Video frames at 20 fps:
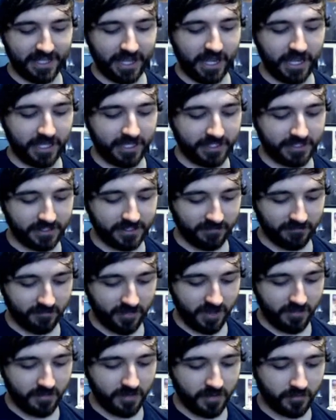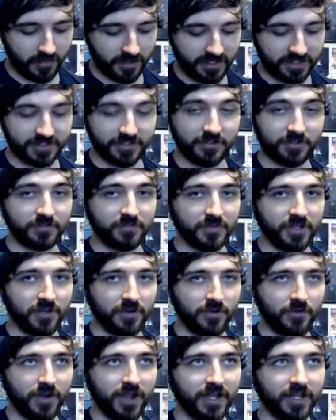And if my memory serves me
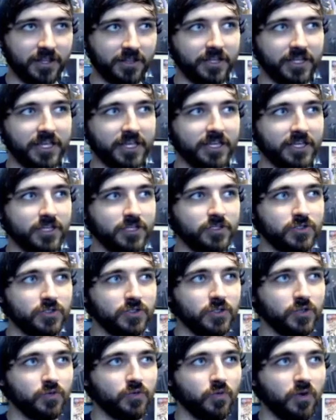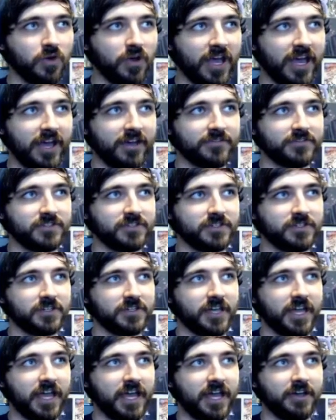correctly, you won't have
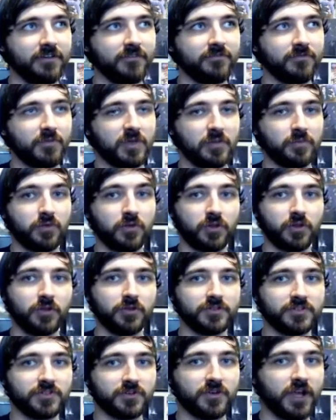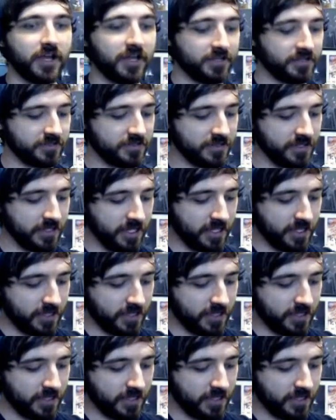to have people close their eyes.